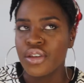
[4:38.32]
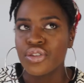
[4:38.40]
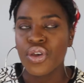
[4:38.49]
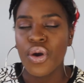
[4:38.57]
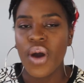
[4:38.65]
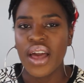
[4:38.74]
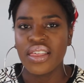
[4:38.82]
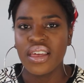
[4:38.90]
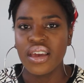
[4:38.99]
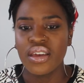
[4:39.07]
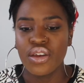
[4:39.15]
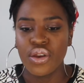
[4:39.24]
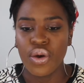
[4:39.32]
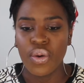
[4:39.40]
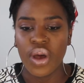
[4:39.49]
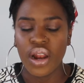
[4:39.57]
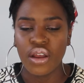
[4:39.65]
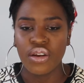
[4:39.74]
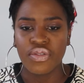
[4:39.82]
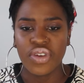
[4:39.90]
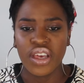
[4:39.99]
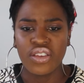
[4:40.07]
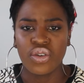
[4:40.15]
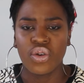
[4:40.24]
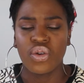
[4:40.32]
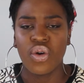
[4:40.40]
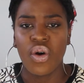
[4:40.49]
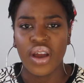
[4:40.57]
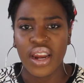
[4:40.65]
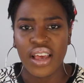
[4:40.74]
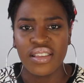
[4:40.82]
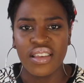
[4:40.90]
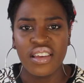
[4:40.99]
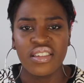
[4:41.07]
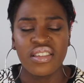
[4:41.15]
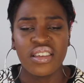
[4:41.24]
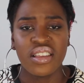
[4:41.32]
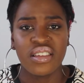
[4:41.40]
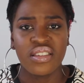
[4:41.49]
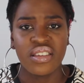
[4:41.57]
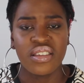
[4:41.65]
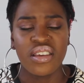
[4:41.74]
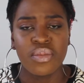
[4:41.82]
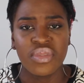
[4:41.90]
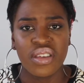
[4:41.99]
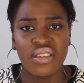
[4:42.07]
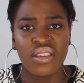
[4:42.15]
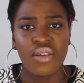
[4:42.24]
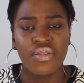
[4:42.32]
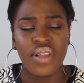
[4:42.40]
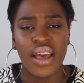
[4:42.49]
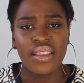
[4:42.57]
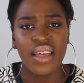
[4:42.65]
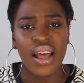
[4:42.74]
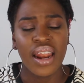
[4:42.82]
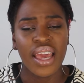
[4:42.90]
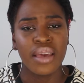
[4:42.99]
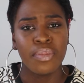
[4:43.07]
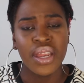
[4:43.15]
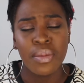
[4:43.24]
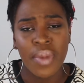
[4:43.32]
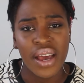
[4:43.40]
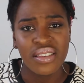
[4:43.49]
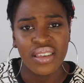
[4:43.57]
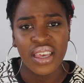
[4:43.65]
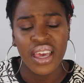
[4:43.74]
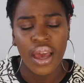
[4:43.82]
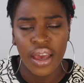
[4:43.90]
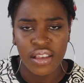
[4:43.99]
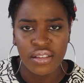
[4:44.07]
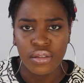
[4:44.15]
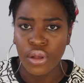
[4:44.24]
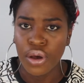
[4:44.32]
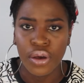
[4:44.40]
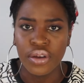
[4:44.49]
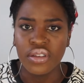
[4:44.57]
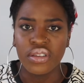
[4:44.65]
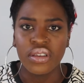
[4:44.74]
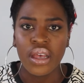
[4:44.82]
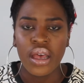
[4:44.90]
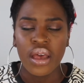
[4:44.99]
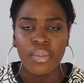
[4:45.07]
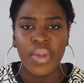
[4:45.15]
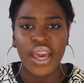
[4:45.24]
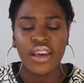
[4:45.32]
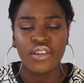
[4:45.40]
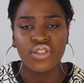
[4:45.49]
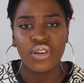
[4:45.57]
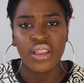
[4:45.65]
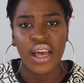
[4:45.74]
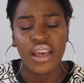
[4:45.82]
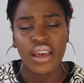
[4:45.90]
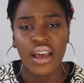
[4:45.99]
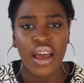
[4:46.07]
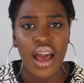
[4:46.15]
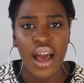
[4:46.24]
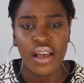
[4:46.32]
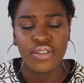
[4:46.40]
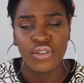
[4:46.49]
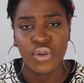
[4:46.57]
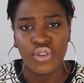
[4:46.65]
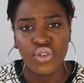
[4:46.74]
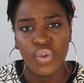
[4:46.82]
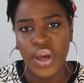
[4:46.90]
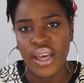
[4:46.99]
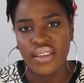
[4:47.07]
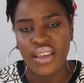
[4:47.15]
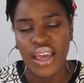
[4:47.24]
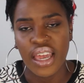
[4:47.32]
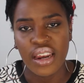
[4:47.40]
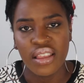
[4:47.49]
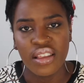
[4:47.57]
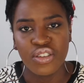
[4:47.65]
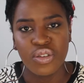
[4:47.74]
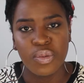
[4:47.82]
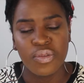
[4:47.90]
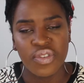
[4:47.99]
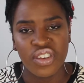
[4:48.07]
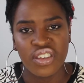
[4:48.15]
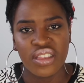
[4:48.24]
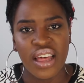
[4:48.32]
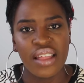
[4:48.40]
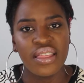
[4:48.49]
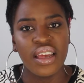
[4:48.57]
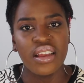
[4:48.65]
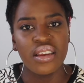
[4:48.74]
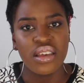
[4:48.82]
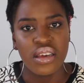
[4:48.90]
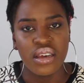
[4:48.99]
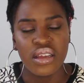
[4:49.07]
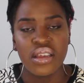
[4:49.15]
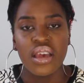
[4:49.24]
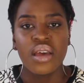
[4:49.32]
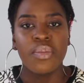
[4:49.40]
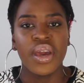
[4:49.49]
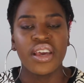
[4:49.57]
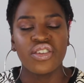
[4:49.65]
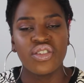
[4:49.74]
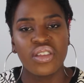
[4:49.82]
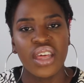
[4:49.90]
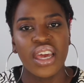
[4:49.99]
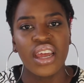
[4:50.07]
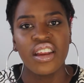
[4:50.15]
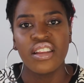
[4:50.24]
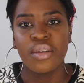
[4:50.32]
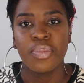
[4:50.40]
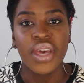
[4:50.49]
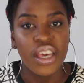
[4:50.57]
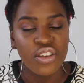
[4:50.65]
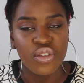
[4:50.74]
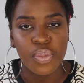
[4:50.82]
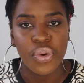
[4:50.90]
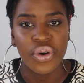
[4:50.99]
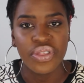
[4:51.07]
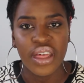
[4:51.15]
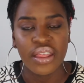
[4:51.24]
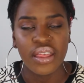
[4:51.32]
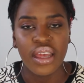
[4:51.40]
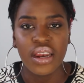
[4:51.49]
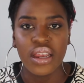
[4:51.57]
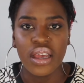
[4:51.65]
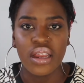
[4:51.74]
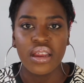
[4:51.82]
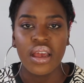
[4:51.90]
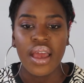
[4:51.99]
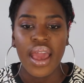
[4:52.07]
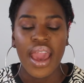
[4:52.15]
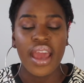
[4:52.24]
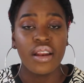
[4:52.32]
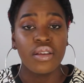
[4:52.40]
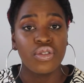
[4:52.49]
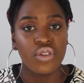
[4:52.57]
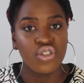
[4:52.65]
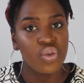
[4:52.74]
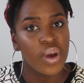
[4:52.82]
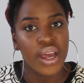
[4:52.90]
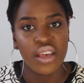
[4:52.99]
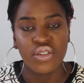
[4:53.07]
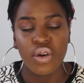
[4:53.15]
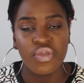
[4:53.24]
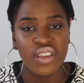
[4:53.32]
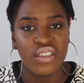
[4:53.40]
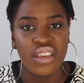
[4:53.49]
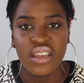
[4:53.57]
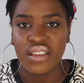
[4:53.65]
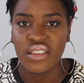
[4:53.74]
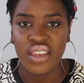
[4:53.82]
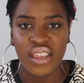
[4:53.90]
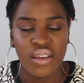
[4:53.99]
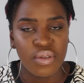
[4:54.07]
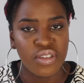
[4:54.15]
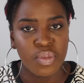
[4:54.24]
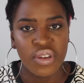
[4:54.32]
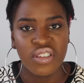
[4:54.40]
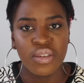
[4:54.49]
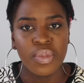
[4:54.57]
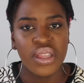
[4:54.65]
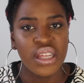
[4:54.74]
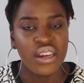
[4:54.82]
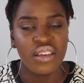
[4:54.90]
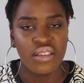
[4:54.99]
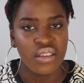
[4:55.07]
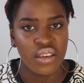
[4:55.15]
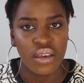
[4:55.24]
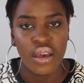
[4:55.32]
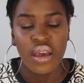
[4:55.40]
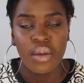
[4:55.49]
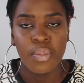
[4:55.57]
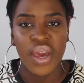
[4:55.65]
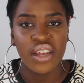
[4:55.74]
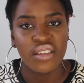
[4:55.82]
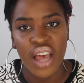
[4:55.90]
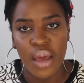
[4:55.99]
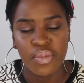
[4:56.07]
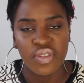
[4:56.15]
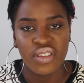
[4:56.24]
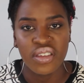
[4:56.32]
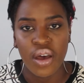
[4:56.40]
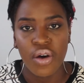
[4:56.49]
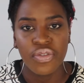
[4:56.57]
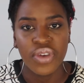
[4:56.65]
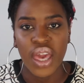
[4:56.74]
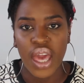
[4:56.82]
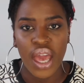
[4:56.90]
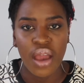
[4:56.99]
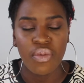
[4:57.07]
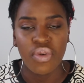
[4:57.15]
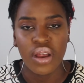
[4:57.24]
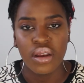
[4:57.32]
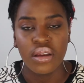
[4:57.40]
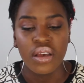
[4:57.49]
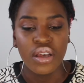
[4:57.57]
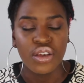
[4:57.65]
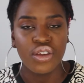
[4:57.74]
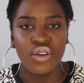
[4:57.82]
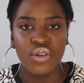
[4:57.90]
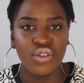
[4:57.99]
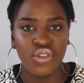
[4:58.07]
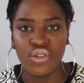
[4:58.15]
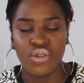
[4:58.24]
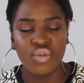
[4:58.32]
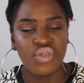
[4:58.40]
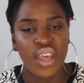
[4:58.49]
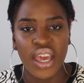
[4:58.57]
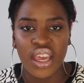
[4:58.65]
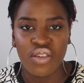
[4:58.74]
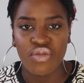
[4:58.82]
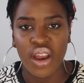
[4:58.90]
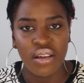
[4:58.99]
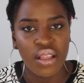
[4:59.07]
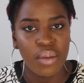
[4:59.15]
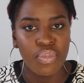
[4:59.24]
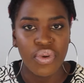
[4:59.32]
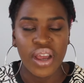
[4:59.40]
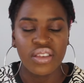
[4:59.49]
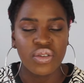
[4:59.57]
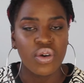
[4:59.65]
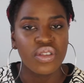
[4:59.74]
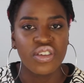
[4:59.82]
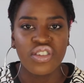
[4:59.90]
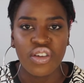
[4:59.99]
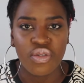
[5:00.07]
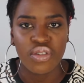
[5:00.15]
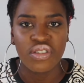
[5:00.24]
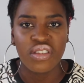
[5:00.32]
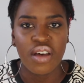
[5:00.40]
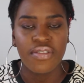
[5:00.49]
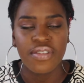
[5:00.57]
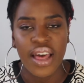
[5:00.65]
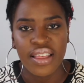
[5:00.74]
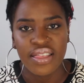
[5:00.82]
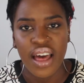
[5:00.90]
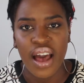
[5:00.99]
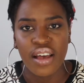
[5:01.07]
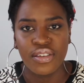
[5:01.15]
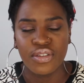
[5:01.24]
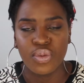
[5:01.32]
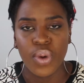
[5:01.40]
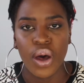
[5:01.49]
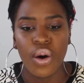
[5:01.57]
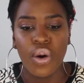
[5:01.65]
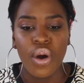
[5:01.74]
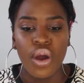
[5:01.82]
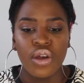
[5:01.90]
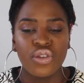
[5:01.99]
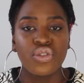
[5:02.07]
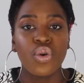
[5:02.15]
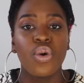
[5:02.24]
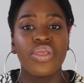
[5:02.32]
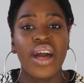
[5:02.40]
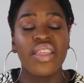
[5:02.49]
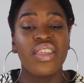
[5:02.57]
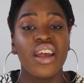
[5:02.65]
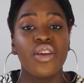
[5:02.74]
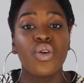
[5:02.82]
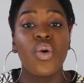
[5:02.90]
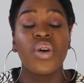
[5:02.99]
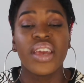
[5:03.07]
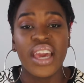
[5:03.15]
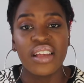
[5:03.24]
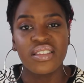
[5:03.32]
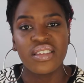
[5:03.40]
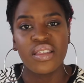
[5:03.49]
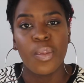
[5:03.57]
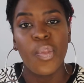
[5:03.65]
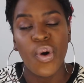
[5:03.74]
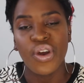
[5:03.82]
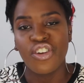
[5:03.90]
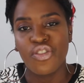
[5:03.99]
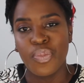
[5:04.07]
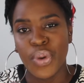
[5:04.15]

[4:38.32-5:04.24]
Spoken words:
So I think, you know, a lot of it is on organizations and the systems and stuff like that, like minimizing caseloads, making sure that social workers are getting the supervision that they need, making sure they're getting the peer support that they need. And social workers obviously need to take the responsibility to make time for self-care and, you know, taking regular breaks, all the general stuff like that as well, so that they don't get to the point of